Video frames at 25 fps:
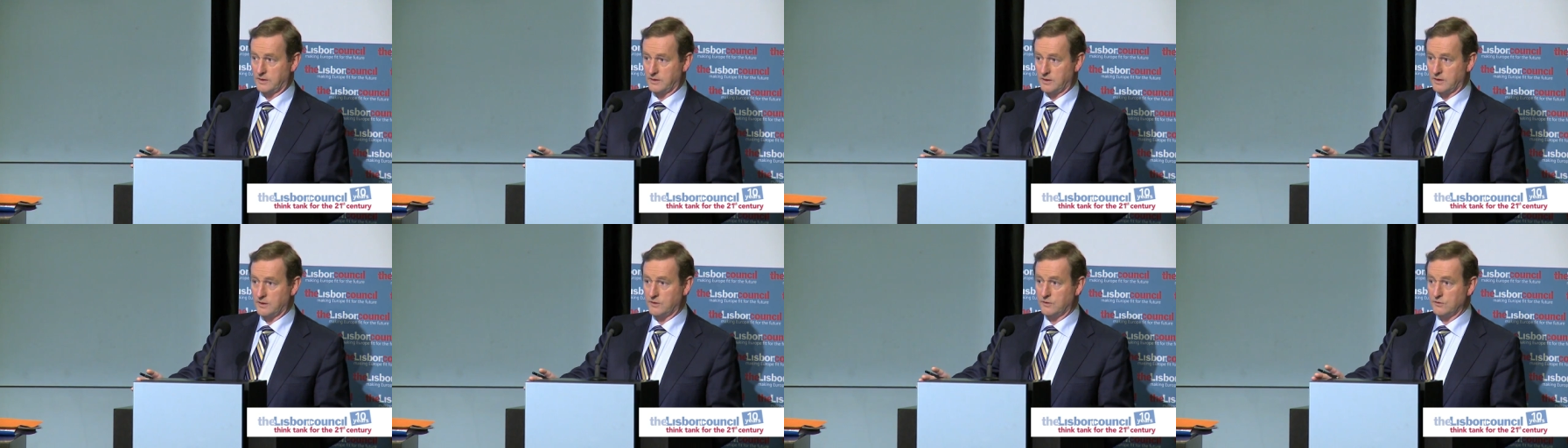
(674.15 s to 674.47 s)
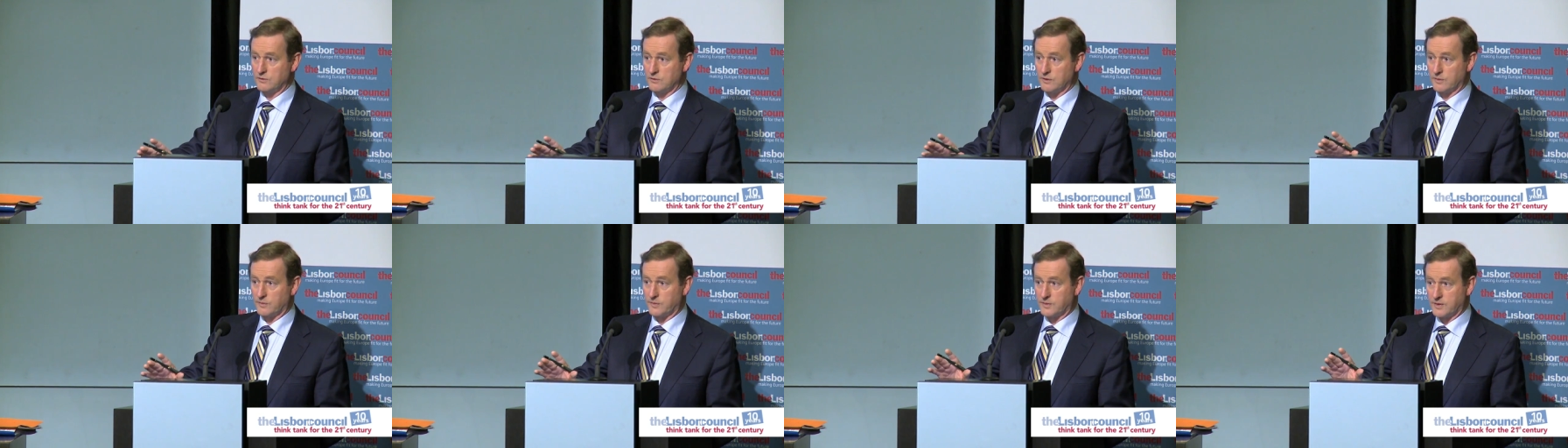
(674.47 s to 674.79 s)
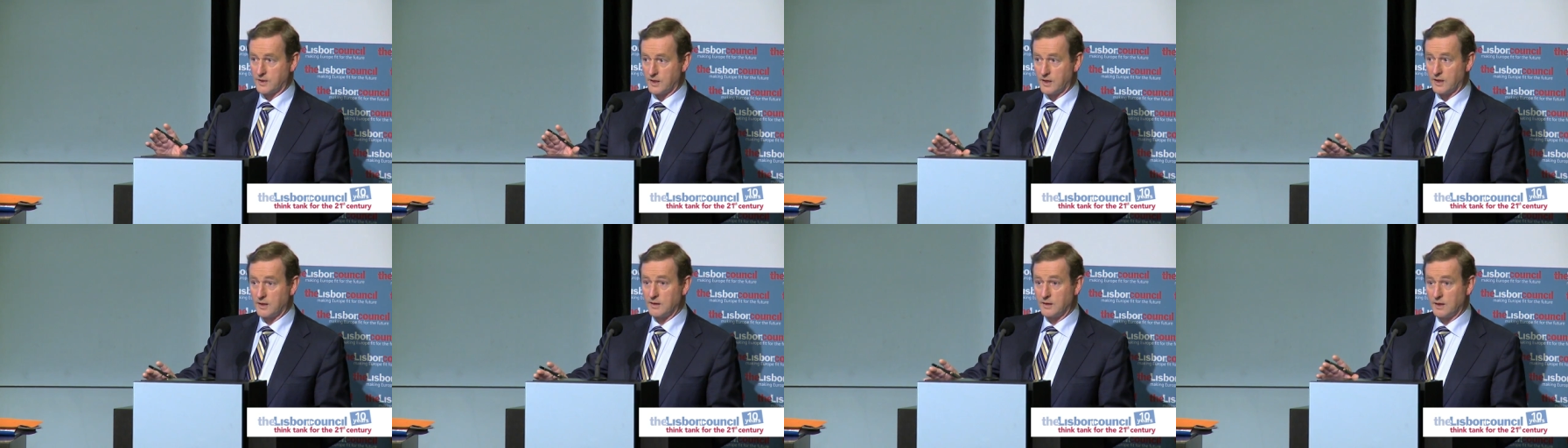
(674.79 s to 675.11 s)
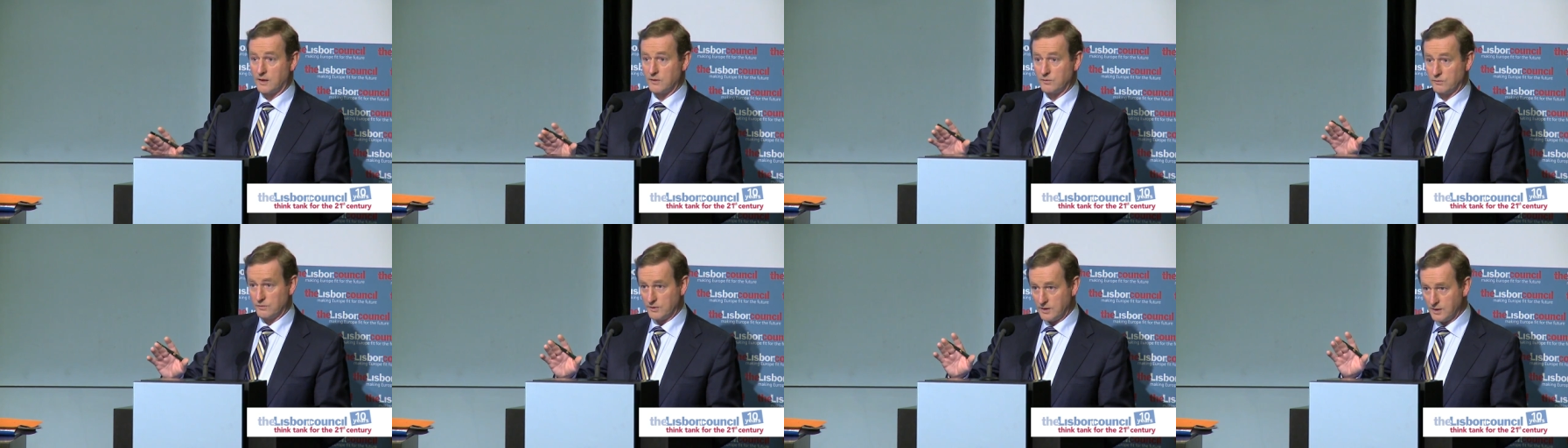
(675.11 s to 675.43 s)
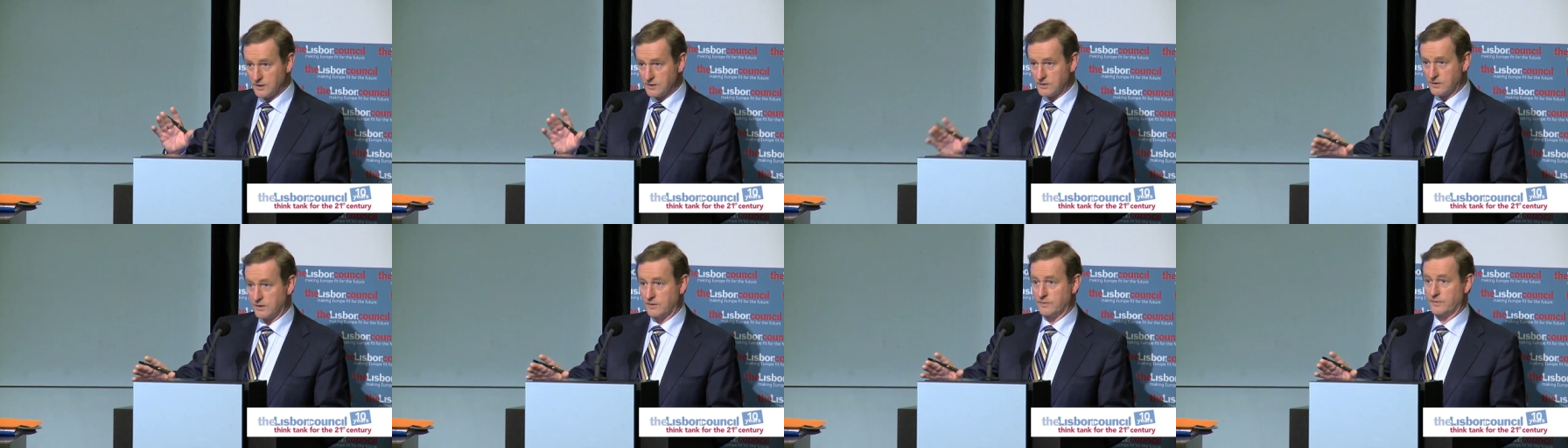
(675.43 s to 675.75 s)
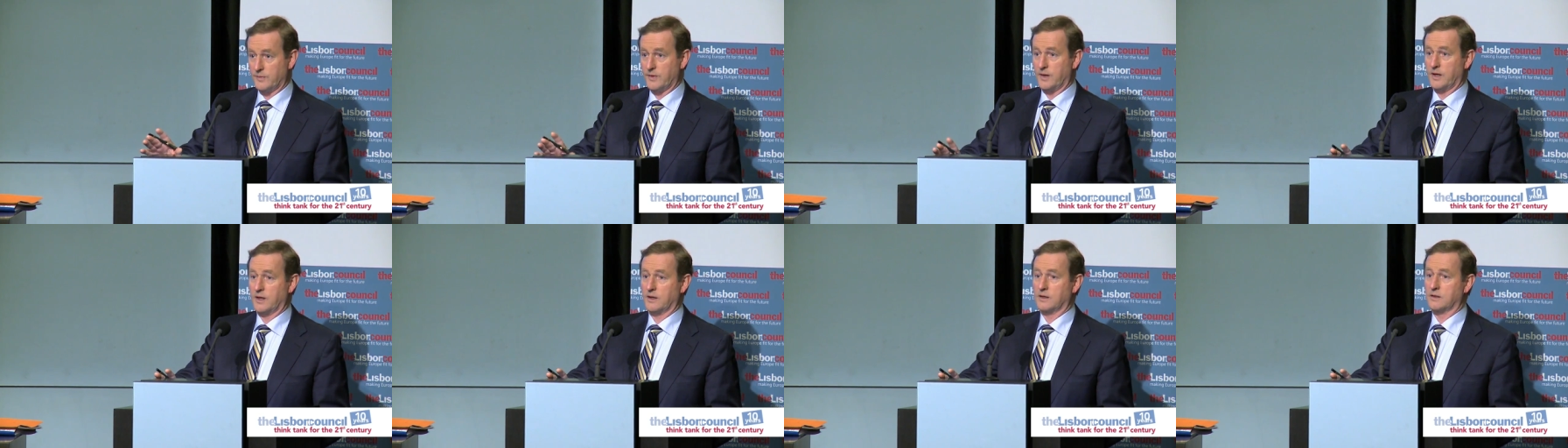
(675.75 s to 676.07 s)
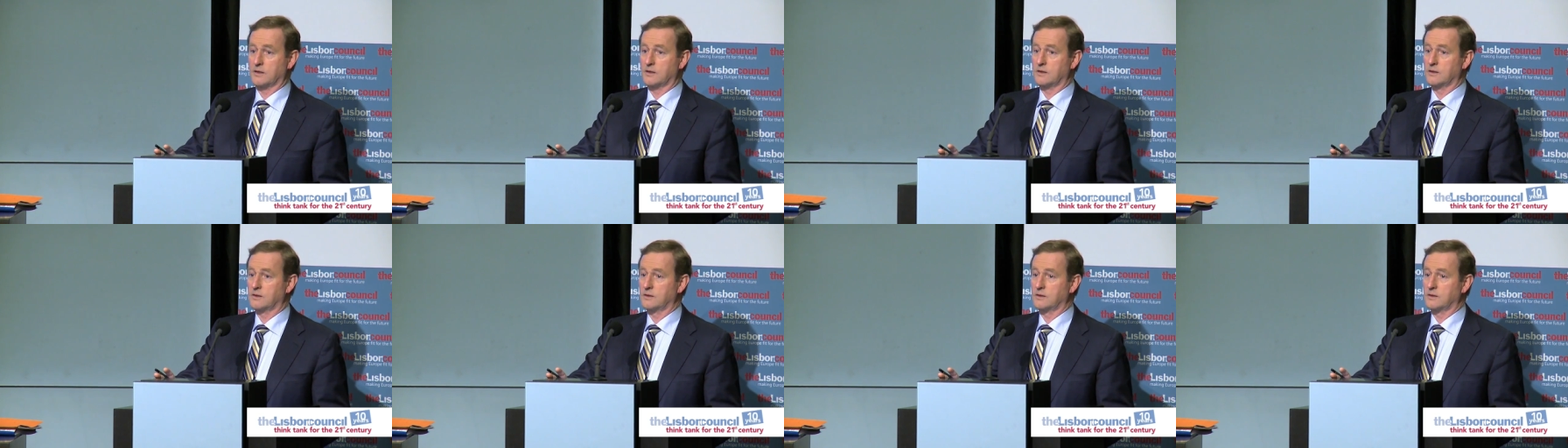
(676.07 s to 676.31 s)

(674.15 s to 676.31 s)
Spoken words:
that Europe can and will come back.